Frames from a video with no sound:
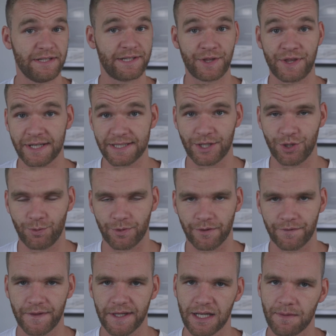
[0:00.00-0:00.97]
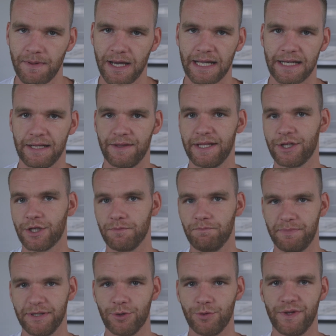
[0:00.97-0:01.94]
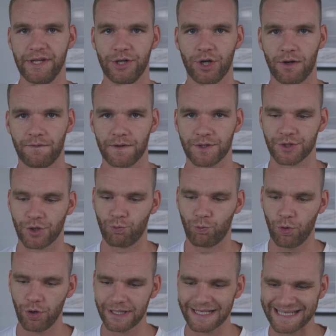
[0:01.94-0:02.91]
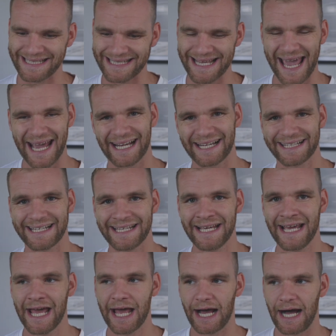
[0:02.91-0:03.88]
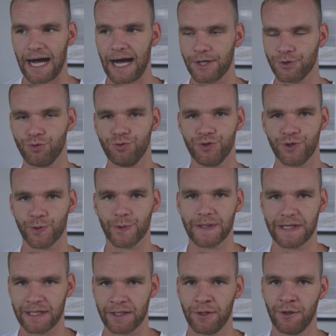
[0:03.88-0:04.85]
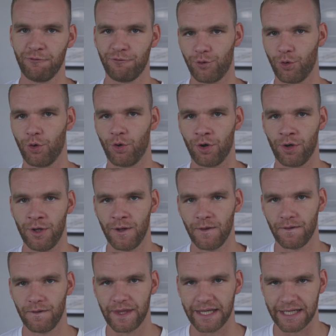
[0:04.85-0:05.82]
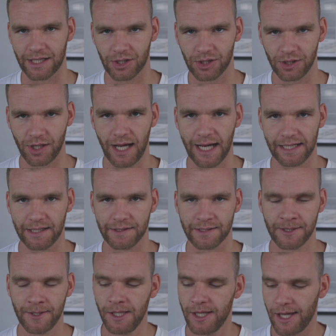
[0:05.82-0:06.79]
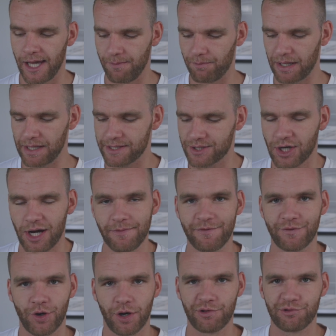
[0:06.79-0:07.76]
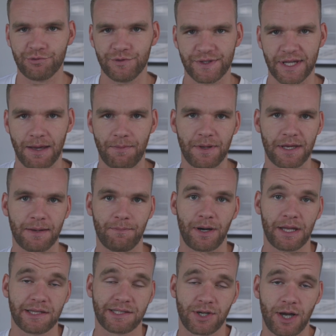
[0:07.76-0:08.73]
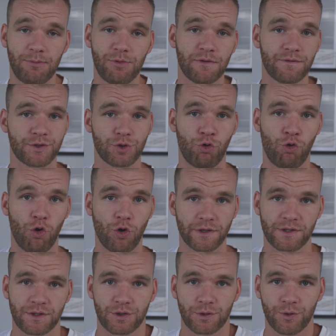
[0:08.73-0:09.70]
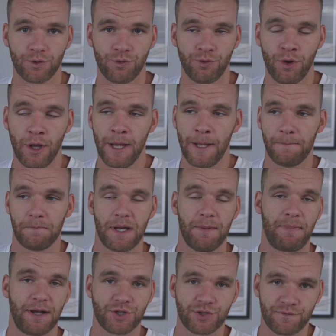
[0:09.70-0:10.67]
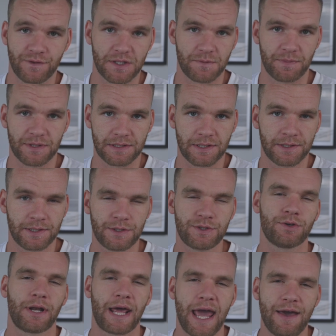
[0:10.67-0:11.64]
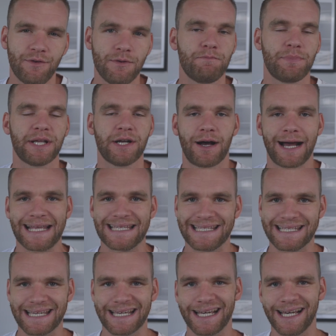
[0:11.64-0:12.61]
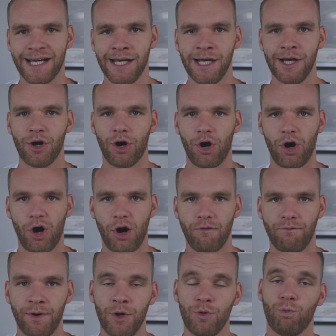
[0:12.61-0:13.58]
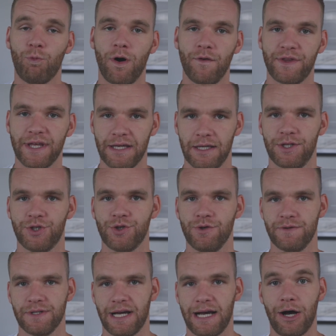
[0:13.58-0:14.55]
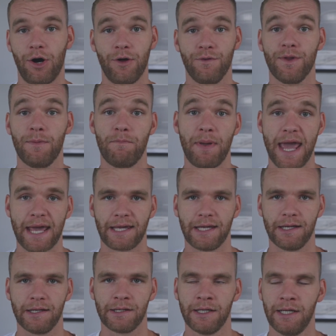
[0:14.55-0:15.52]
are things that you want to think about, and then I'd build the offer. So what exactly are you doing for the client? And by the time you've gone through Zapier, by the time you've talked to a bunch of these businesses, you'll have a better idea of what their issues are on the back end,